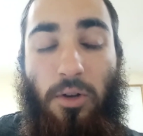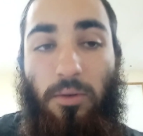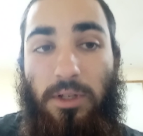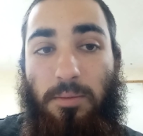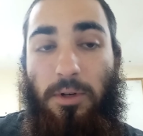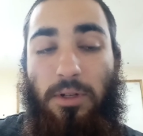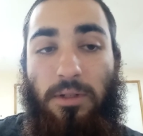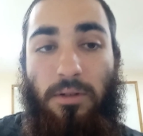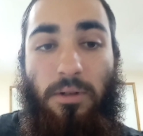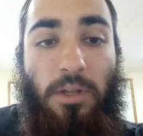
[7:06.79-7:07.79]

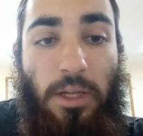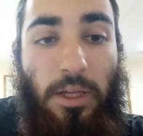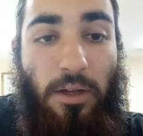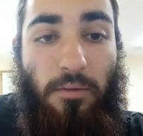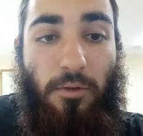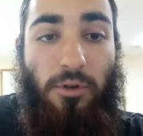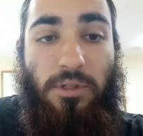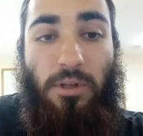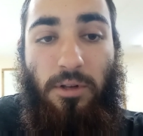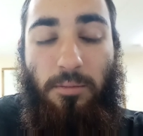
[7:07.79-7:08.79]
experienced or
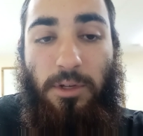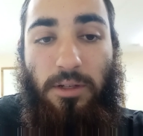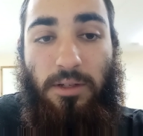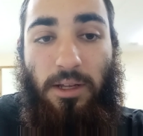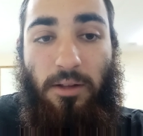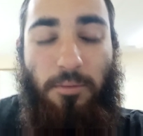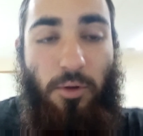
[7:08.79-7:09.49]
versed a little bit in Tehillim,